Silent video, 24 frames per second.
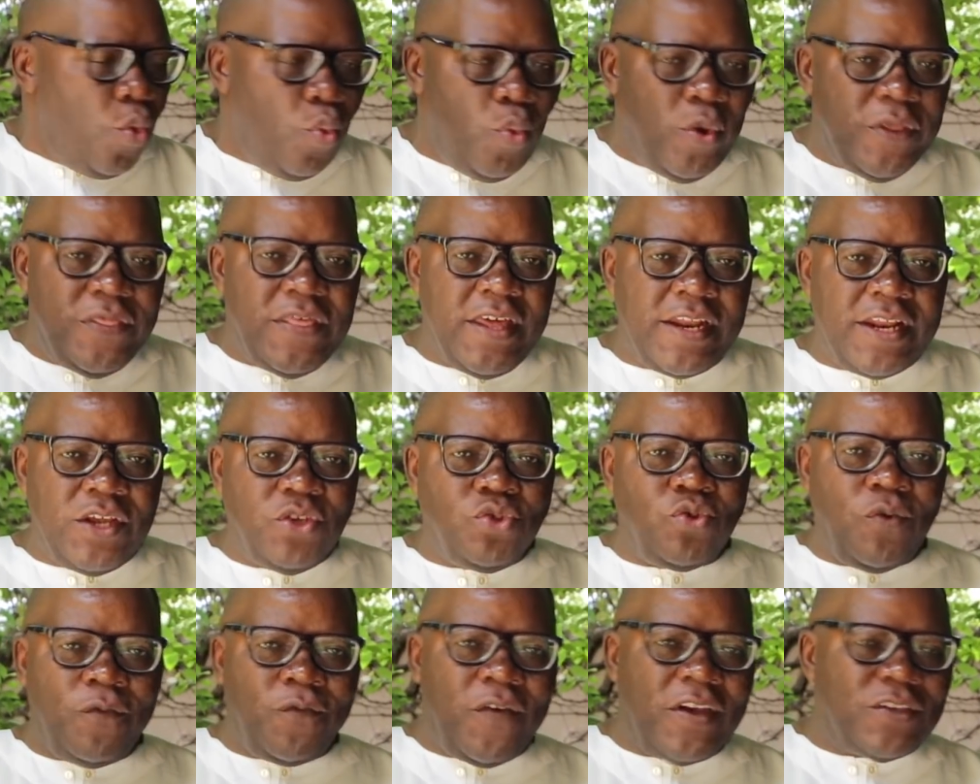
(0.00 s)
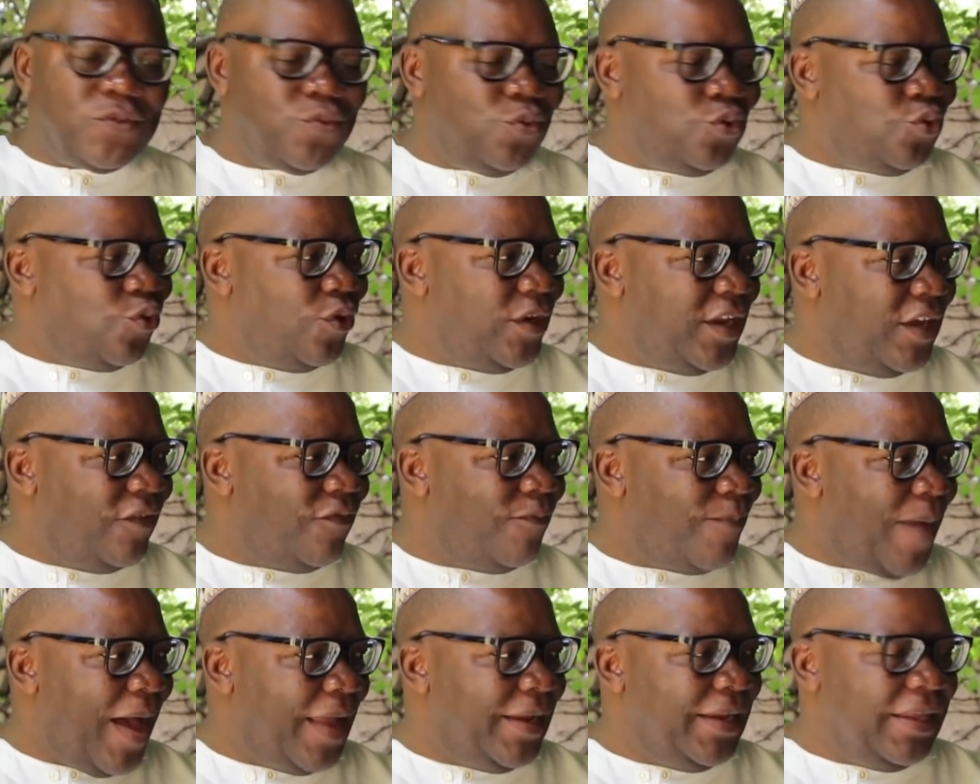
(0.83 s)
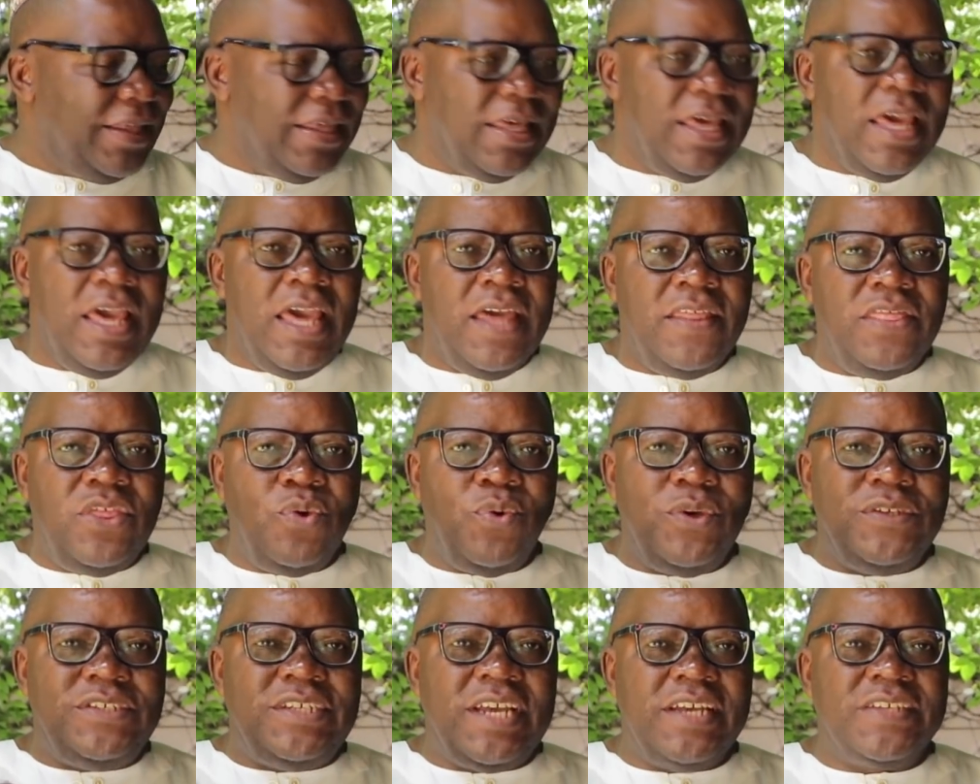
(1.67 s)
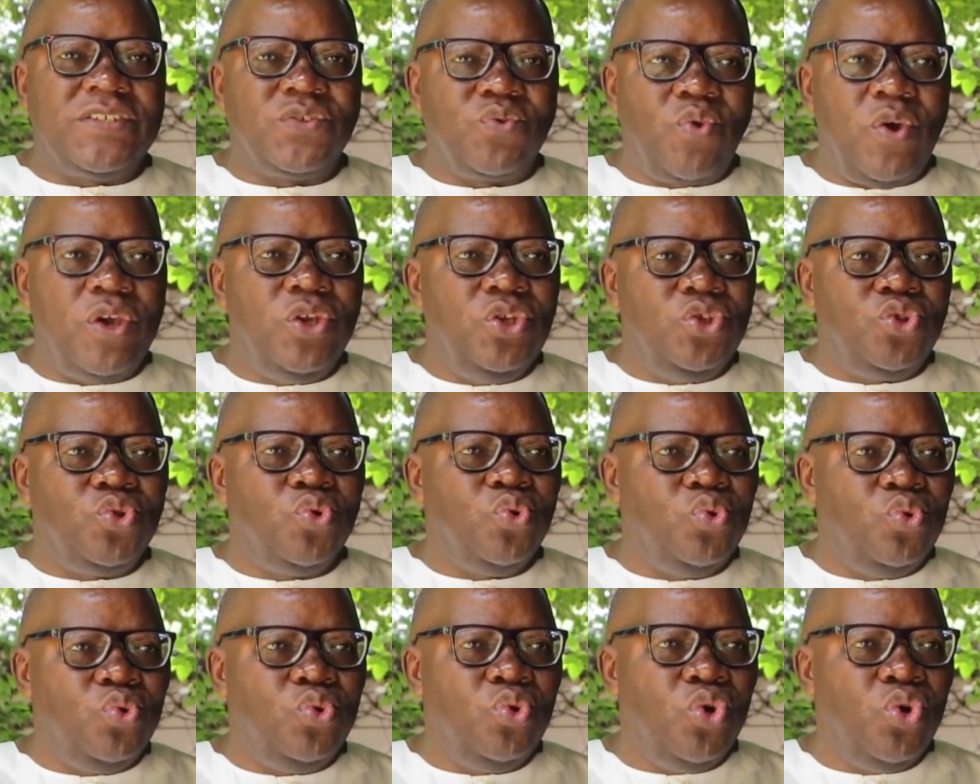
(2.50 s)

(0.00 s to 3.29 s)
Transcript: With the rest of us who don't have money, they were just going to